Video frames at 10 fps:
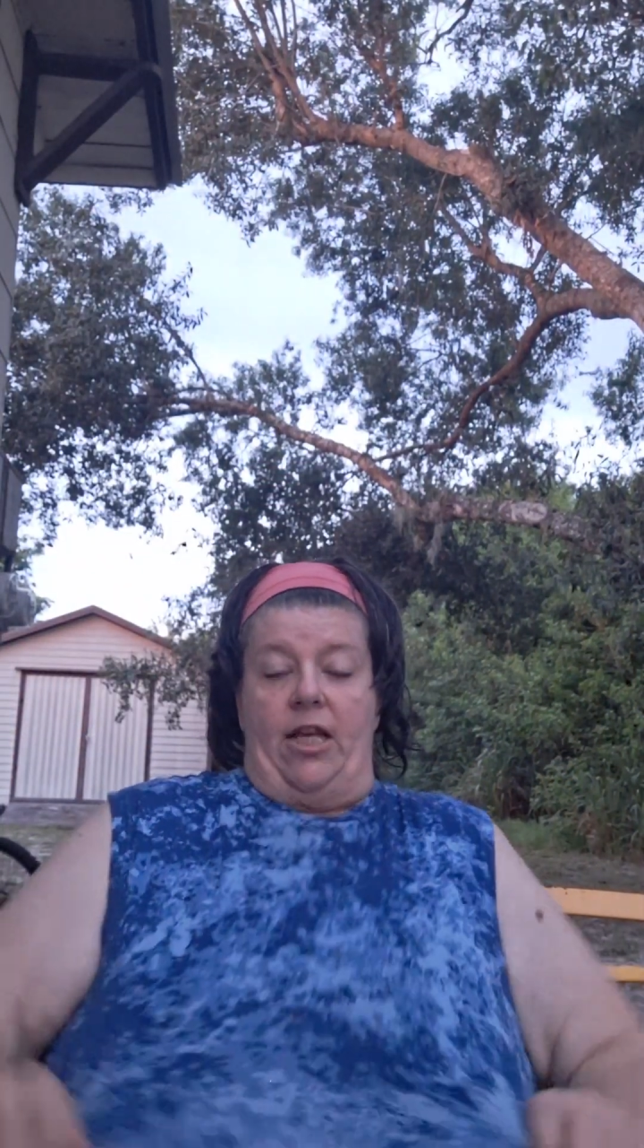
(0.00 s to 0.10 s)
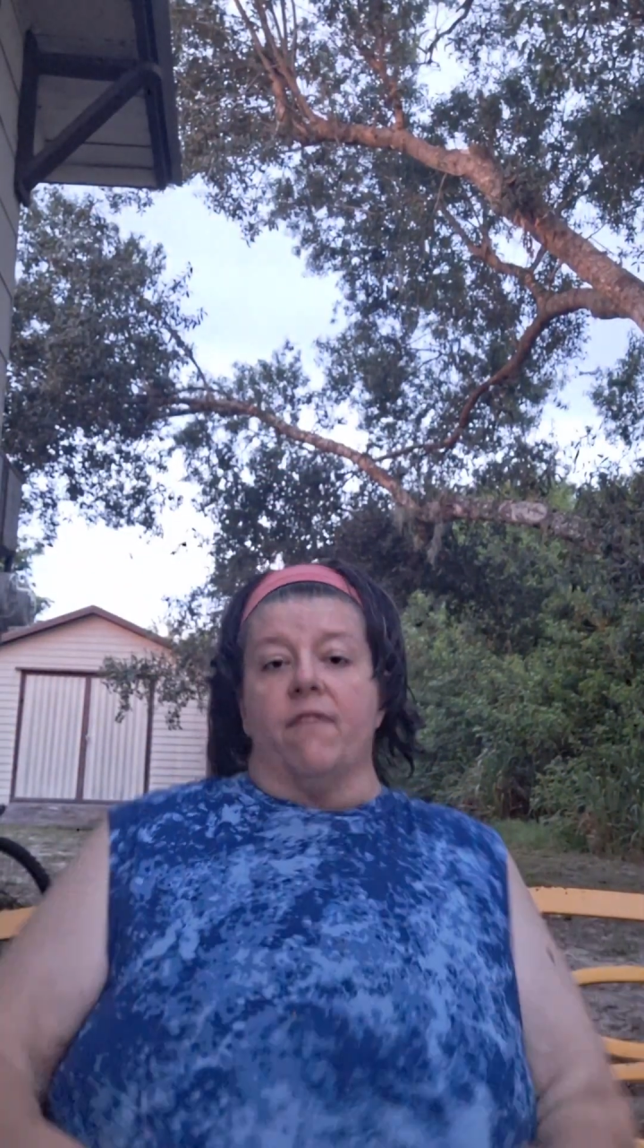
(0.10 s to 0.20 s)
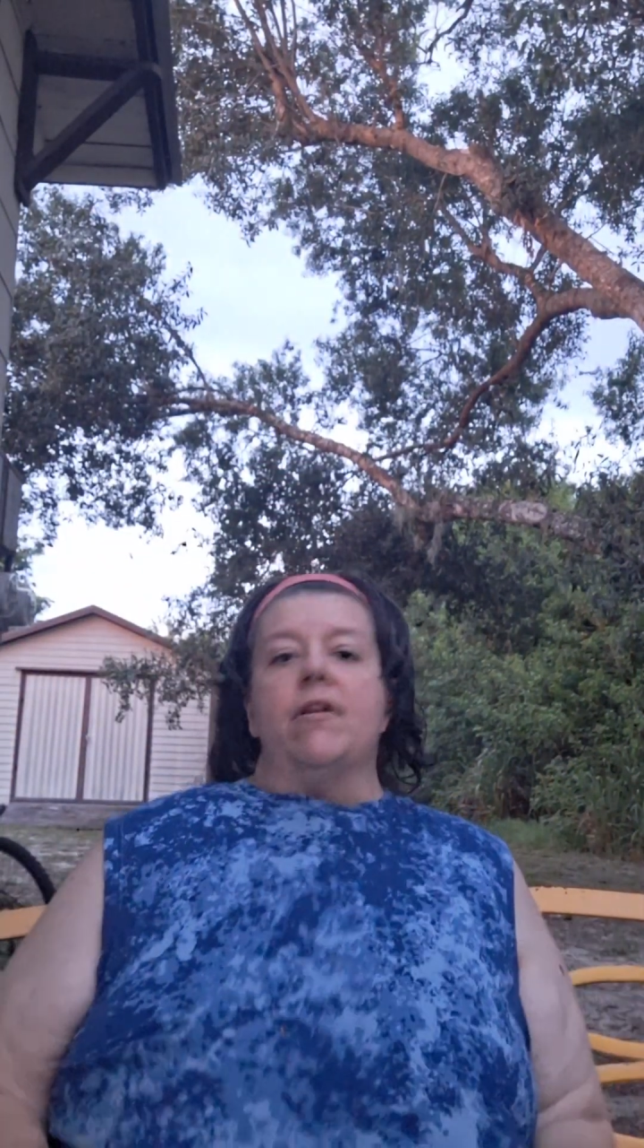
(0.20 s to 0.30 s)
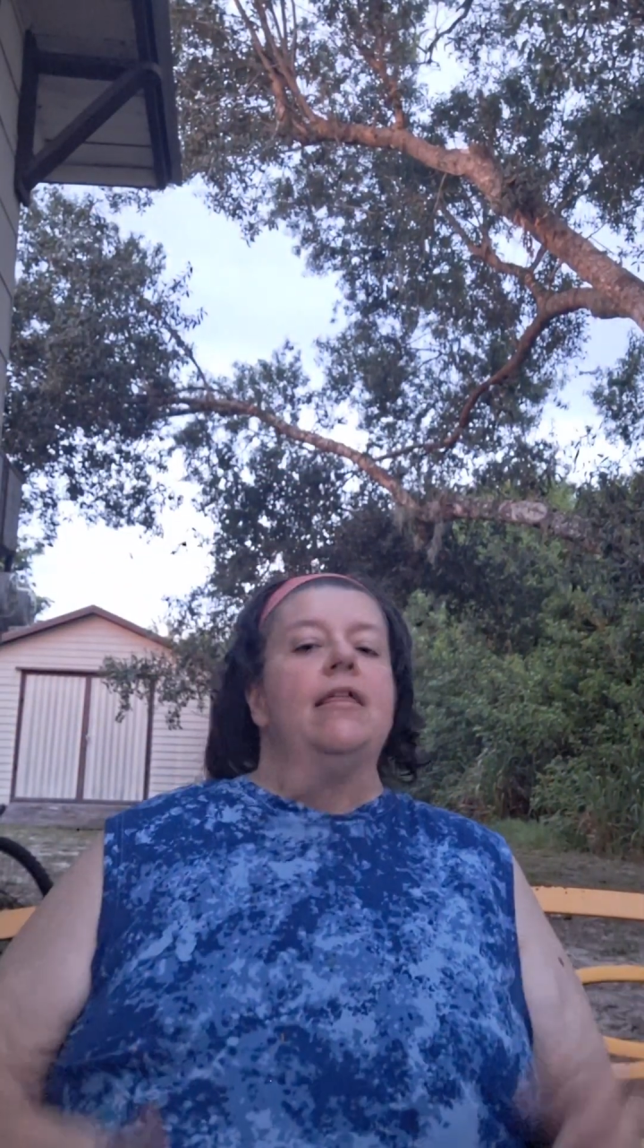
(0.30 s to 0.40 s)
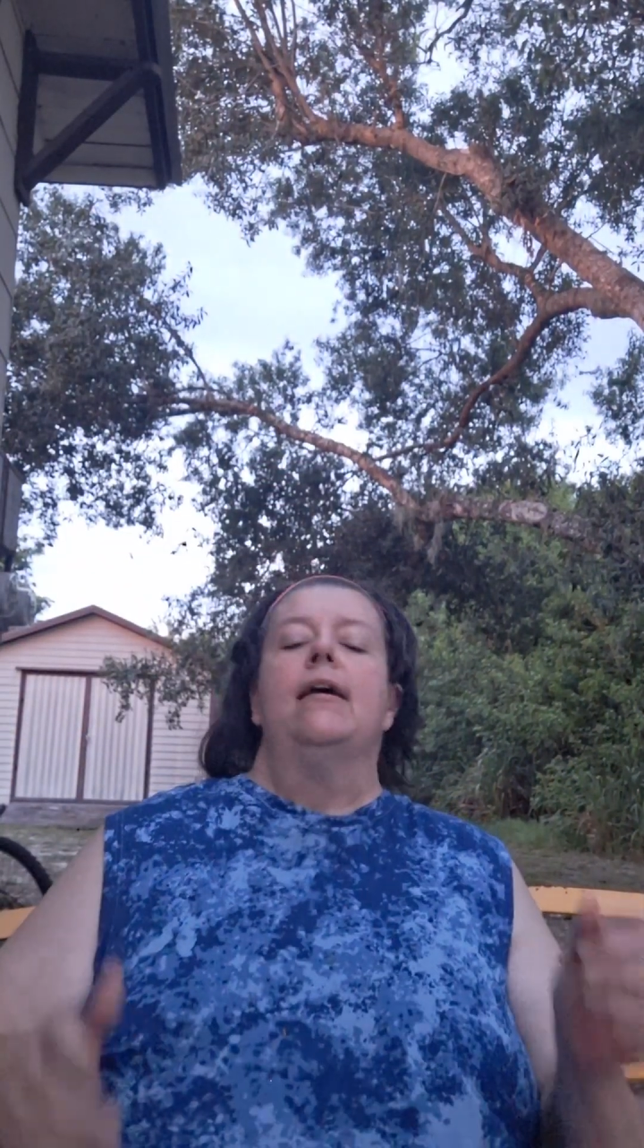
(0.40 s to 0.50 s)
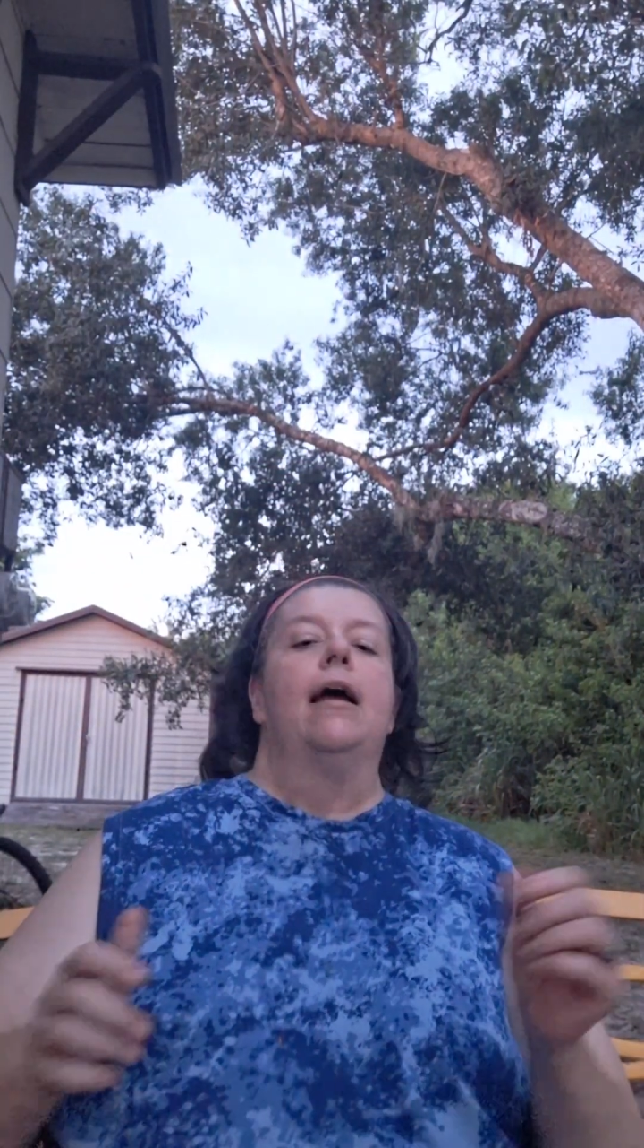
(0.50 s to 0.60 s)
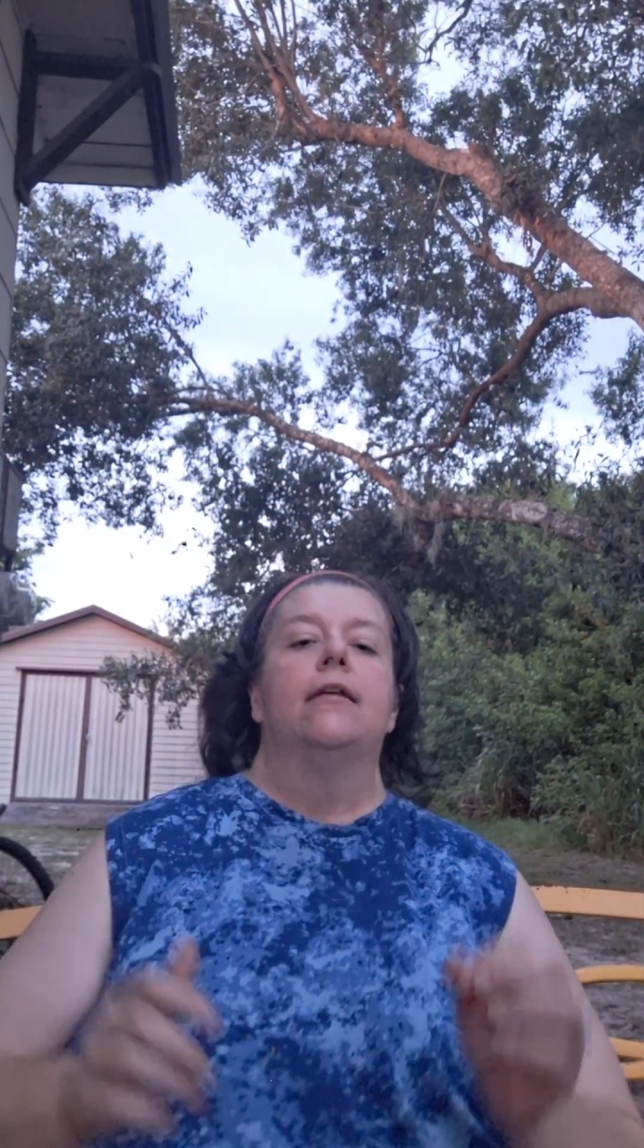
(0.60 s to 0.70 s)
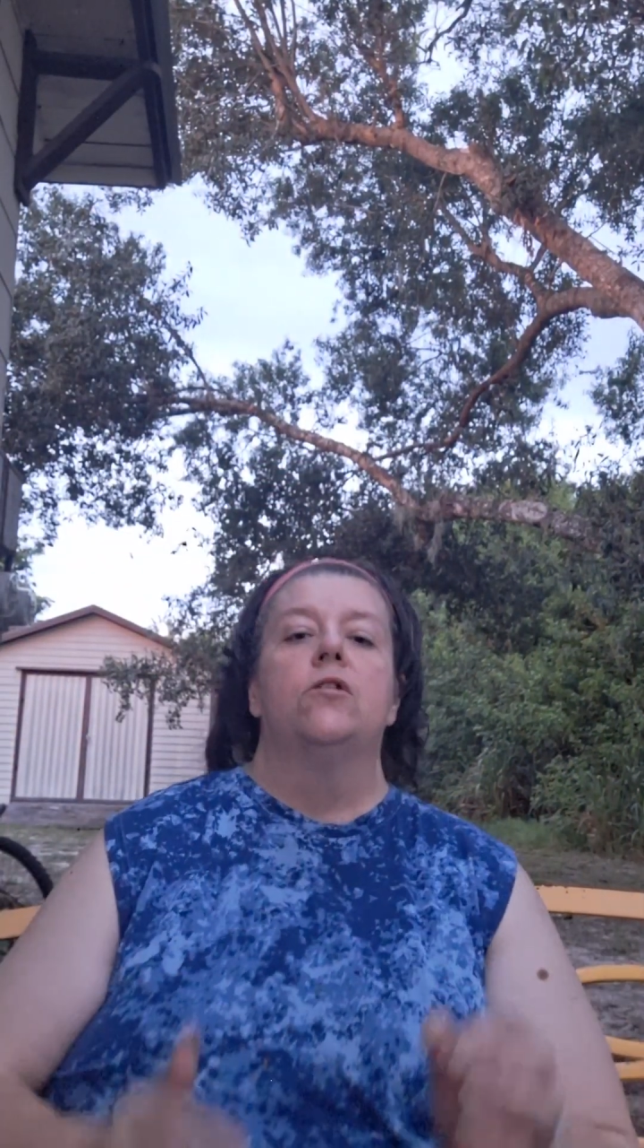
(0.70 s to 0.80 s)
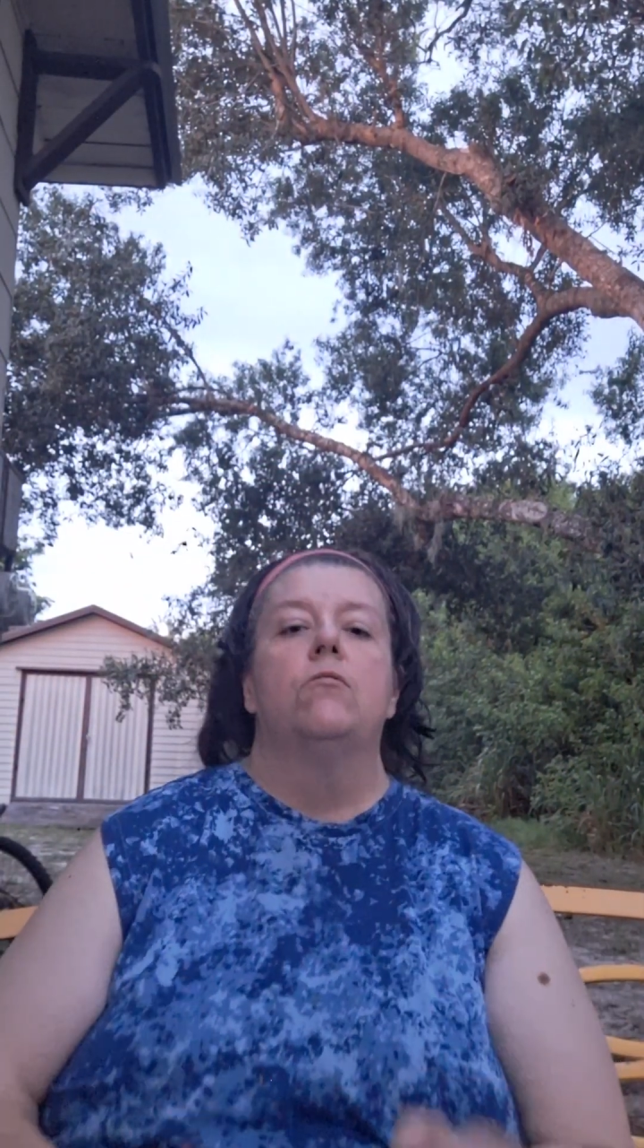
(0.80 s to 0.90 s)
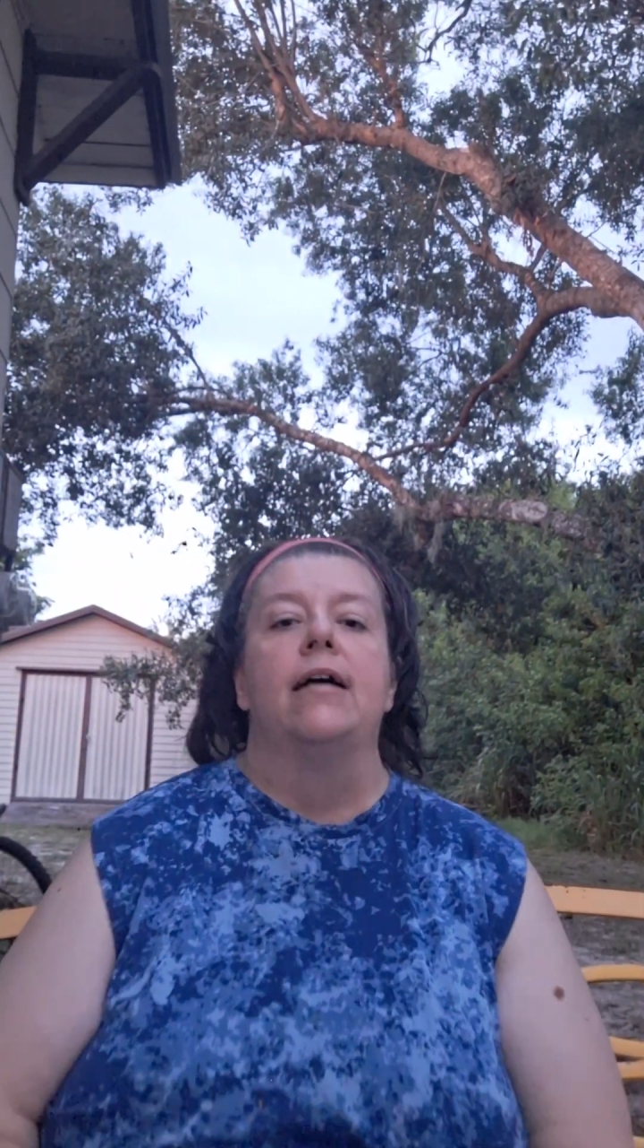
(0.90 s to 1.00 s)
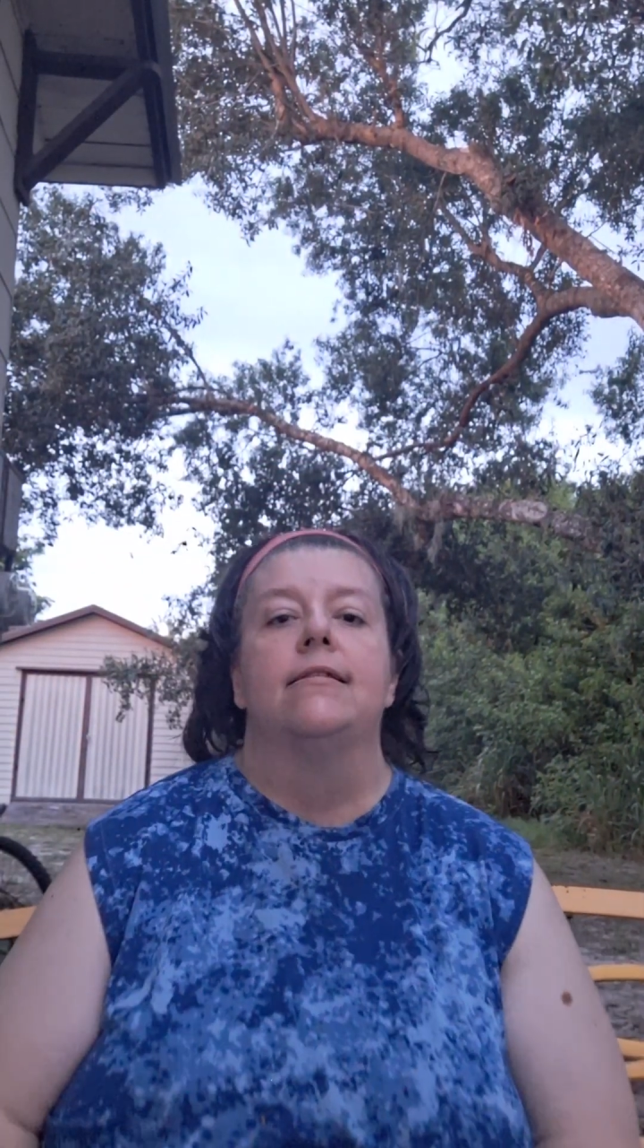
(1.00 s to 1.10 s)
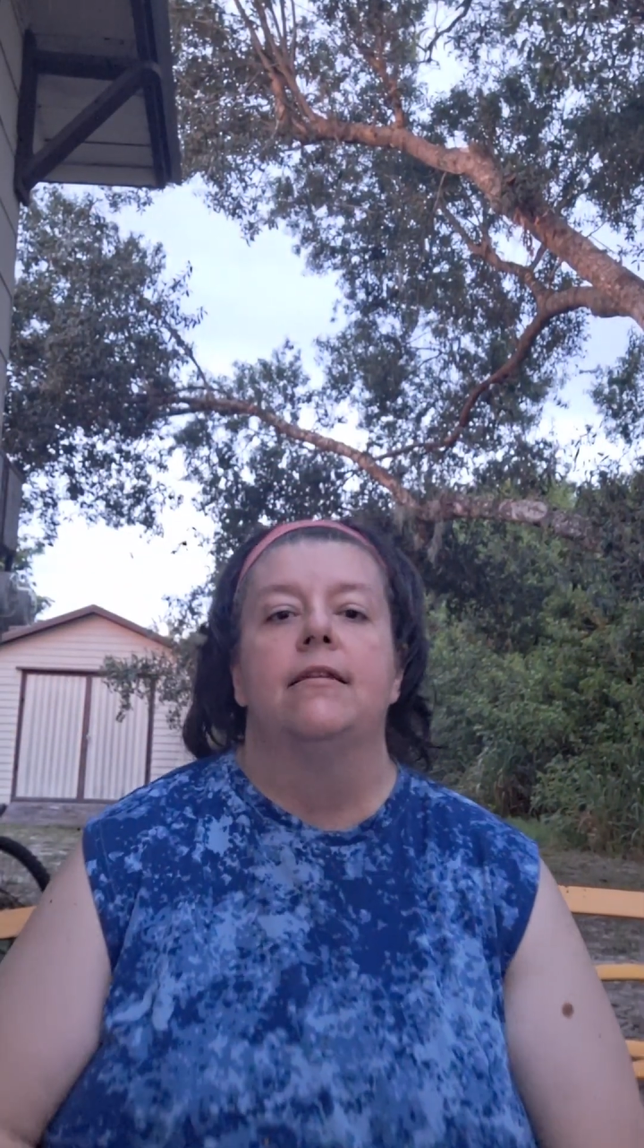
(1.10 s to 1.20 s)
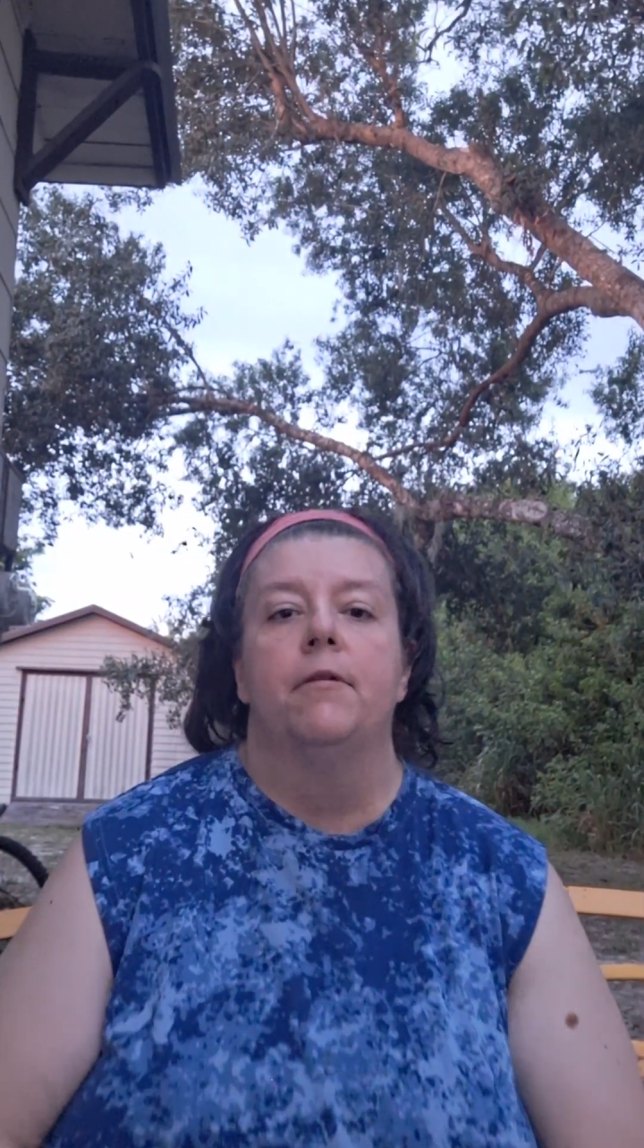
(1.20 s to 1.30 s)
Everything I do has to